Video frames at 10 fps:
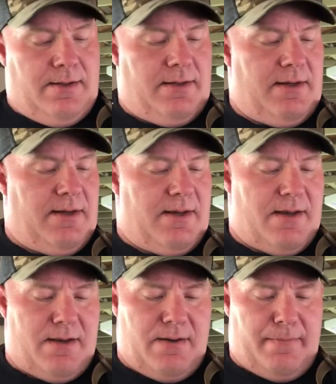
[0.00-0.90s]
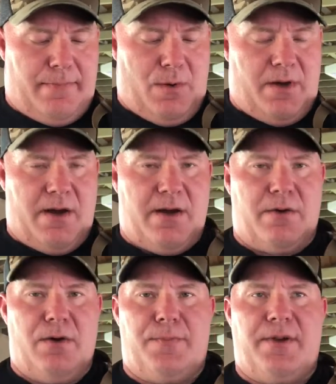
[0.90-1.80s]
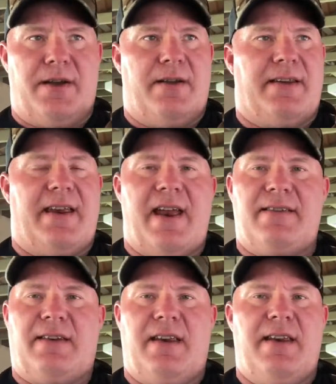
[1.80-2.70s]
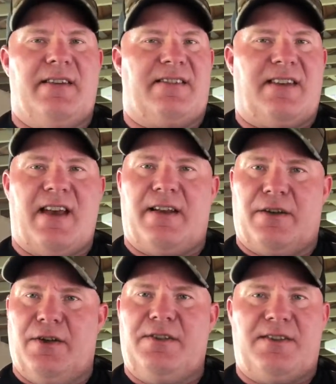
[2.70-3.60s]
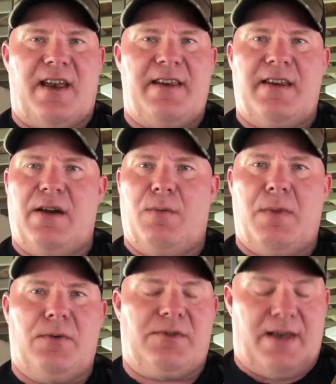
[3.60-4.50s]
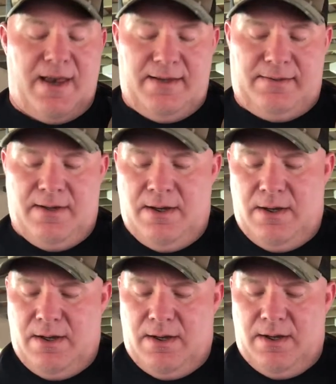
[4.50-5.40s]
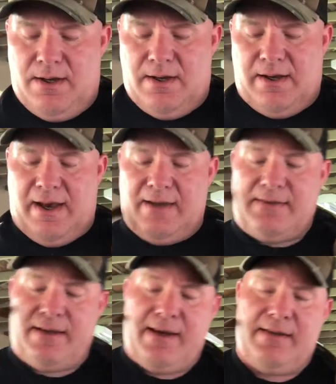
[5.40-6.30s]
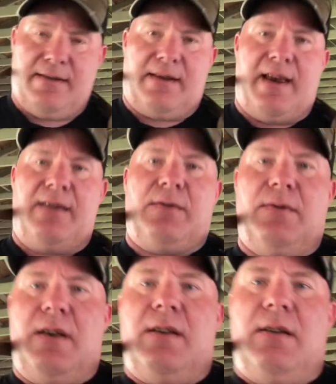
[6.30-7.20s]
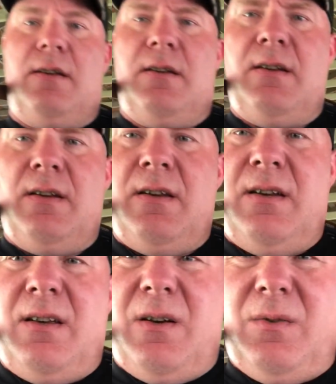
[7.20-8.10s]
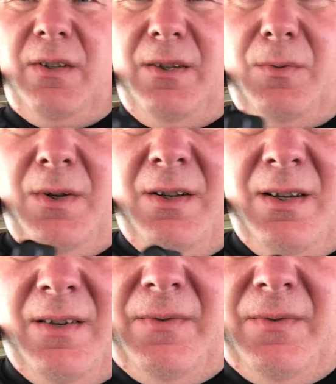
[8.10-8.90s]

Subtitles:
The bolt carrier group in there, the gas key, it's got a good staking on both sides. I staked the castle nut on this one.